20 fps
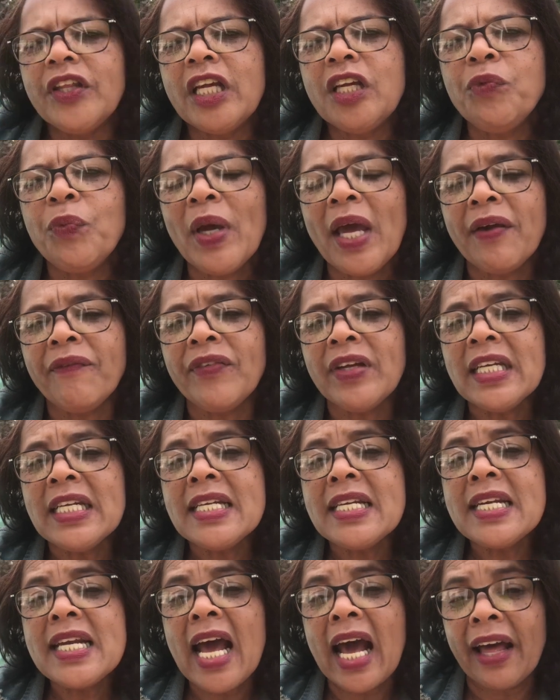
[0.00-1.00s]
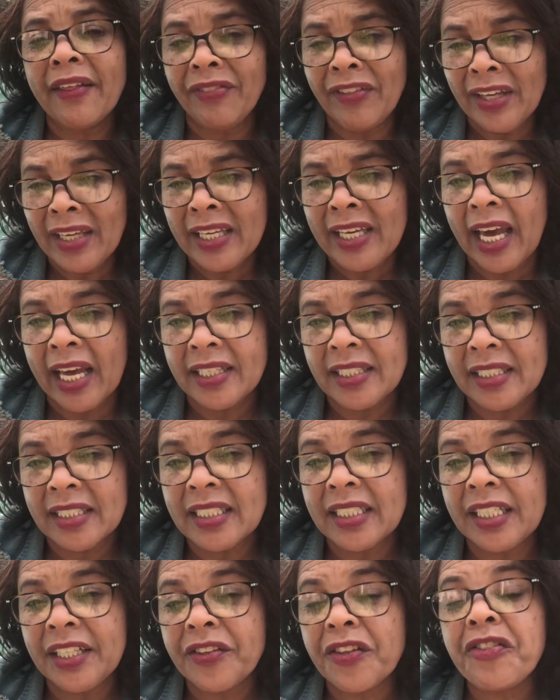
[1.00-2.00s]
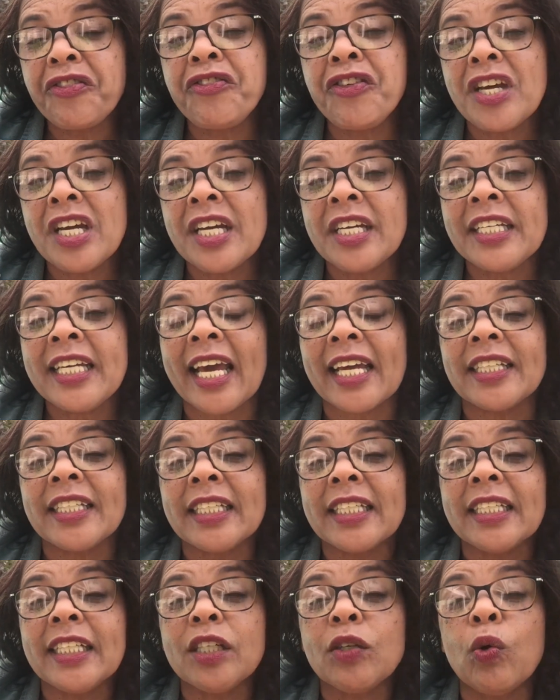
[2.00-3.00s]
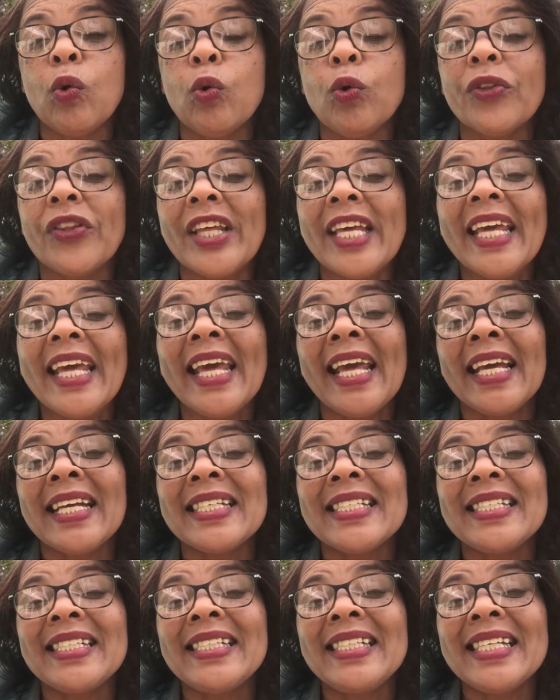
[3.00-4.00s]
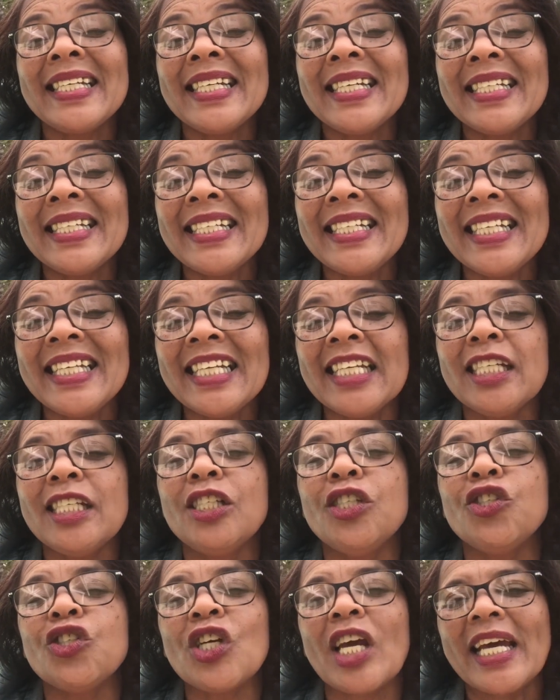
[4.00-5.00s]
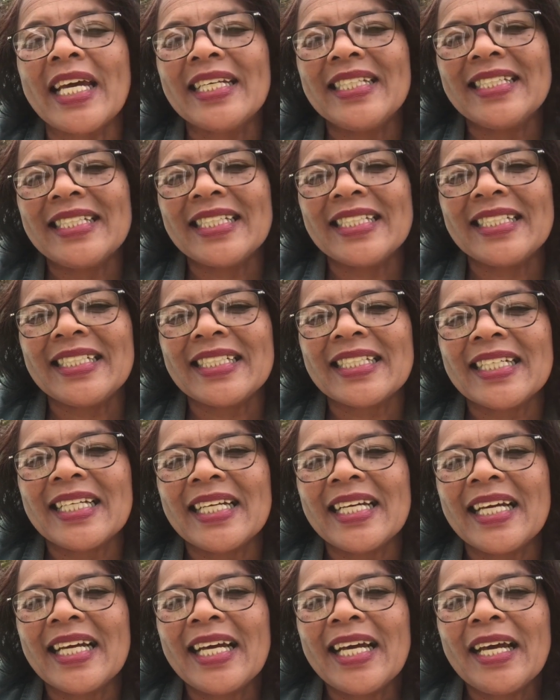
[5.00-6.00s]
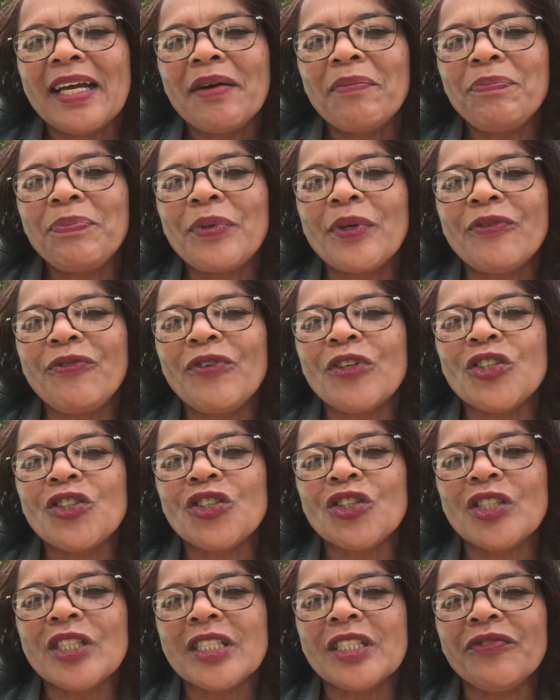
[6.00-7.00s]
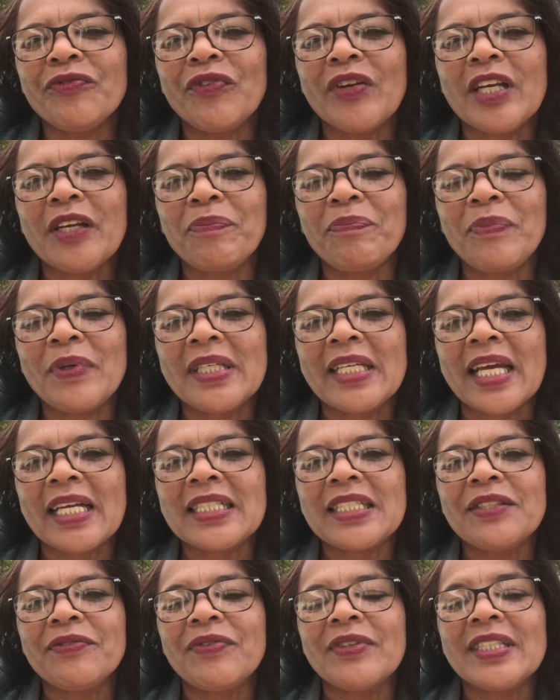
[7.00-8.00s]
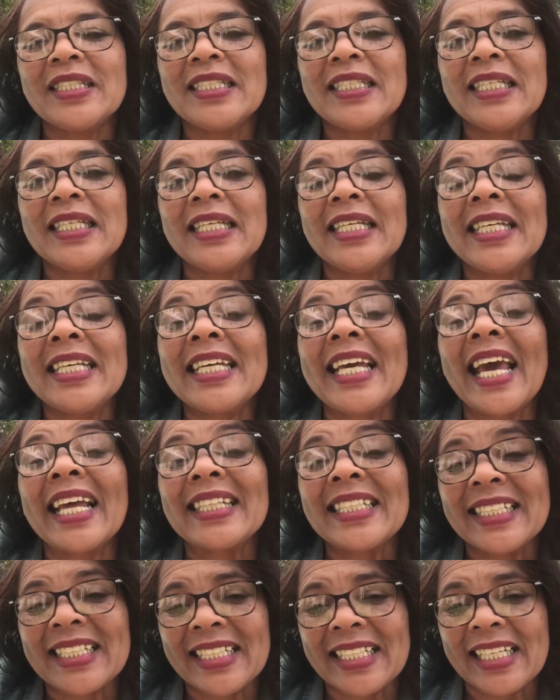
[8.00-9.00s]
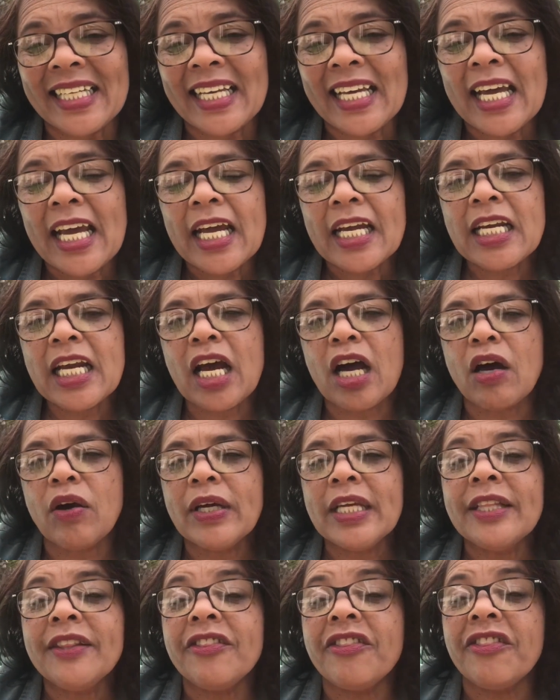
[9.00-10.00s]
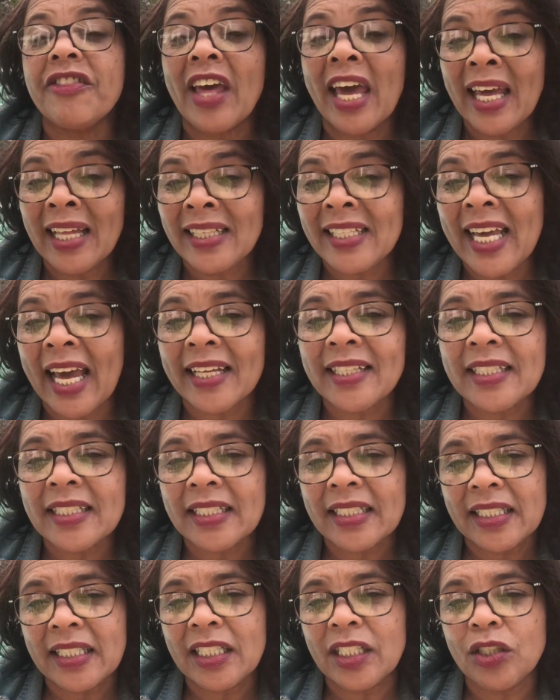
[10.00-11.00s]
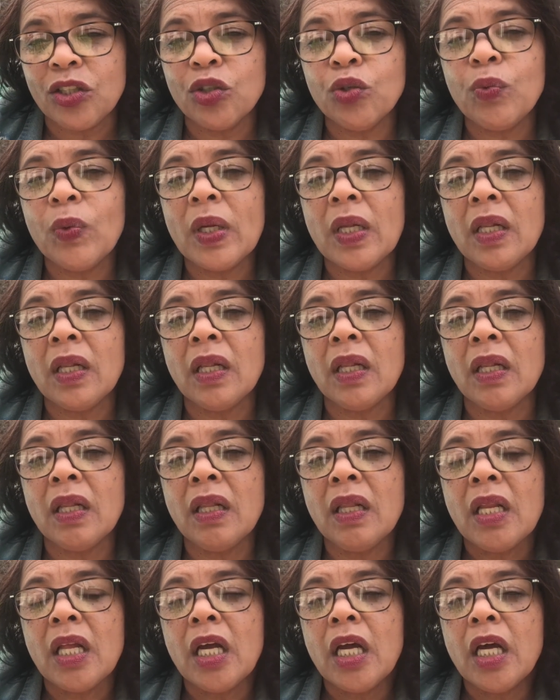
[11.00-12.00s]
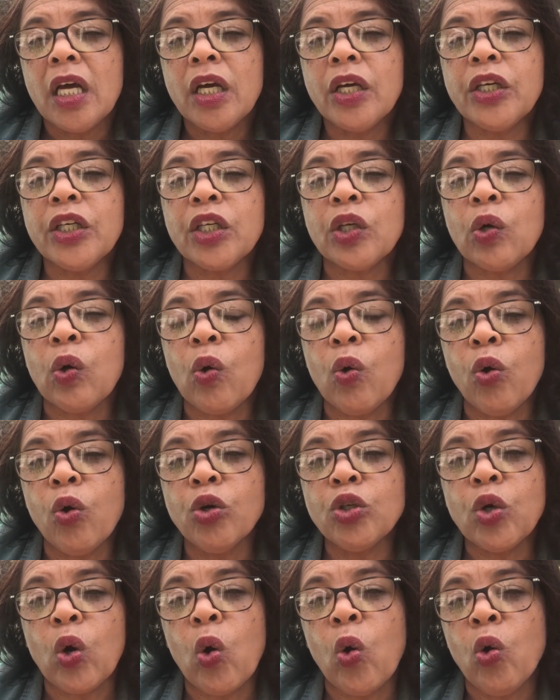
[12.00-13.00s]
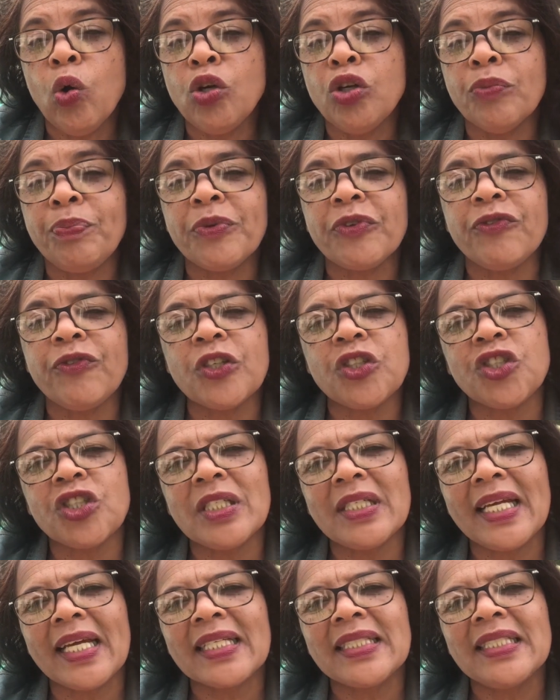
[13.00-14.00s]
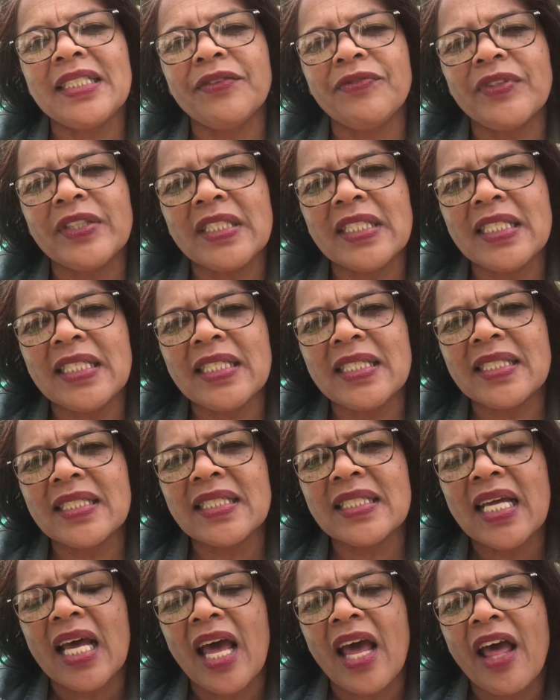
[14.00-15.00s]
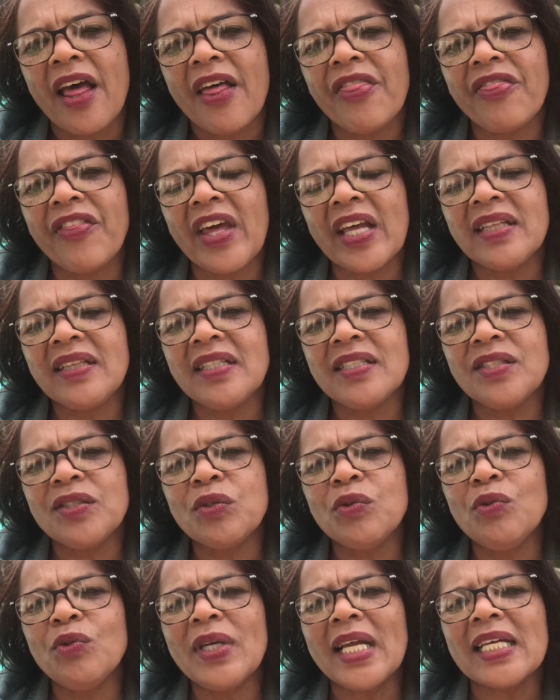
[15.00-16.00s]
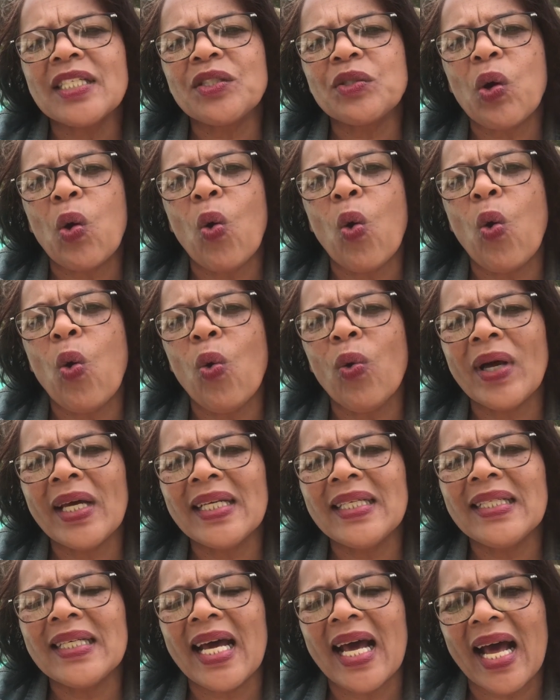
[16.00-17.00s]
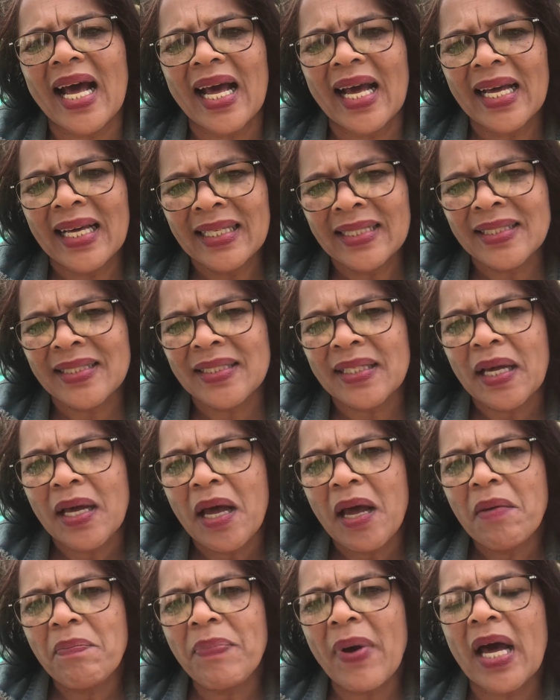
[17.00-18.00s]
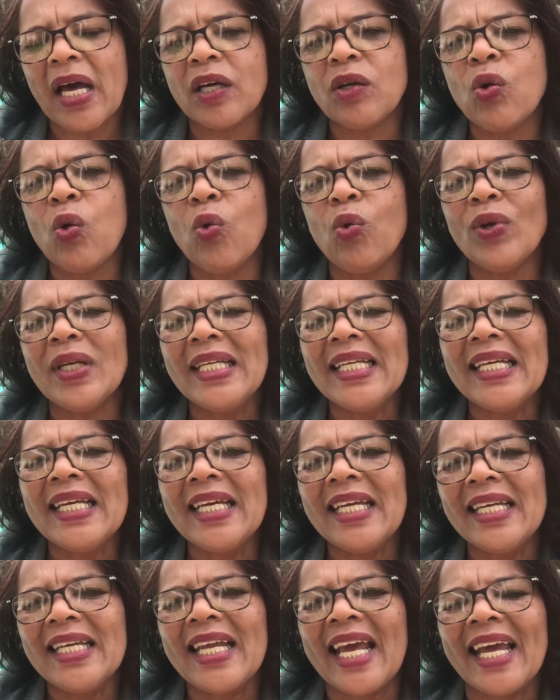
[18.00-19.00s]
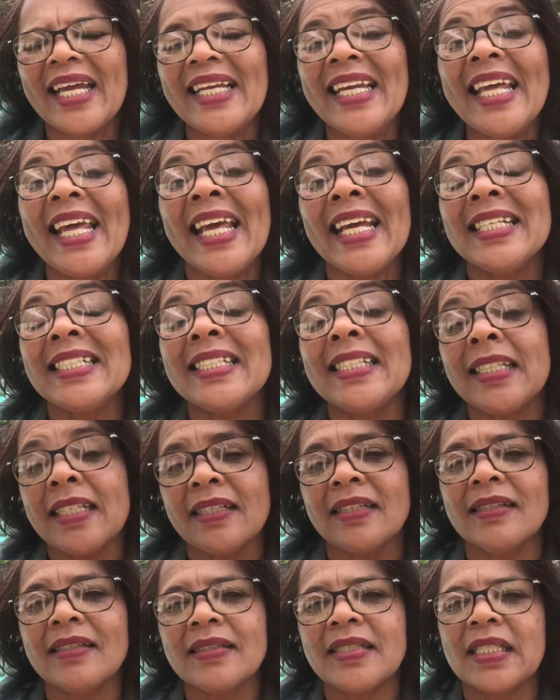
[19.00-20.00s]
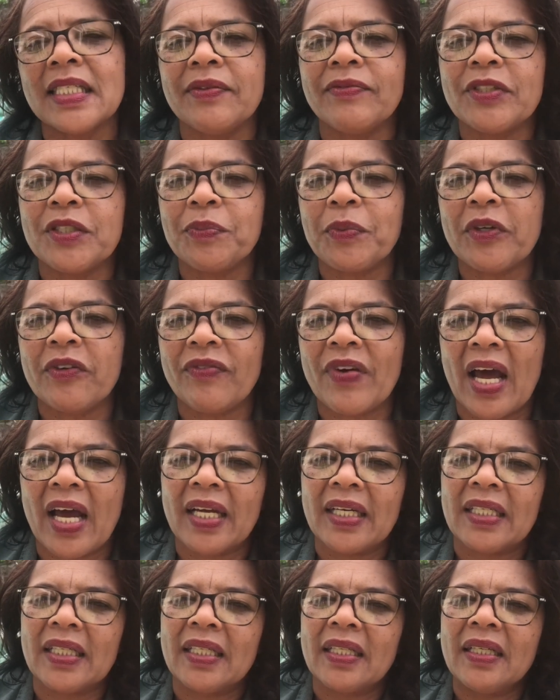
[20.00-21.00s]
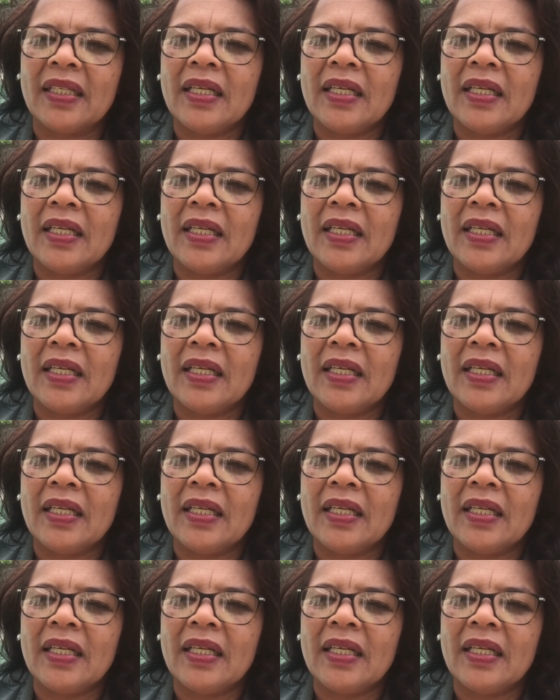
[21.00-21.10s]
Then we have another category, the third category, called the externally-initiated professional development activity category. Now, in that category, you will record all your professional activities that the school has organized by calling in an external service provider.